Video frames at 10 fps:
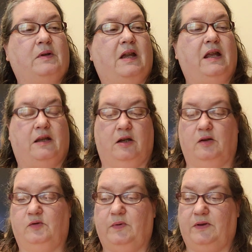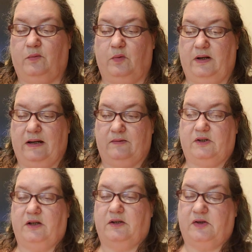one kind of goes with the one I was
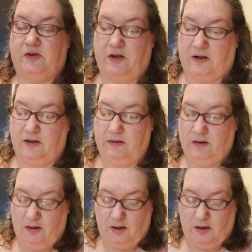going to start.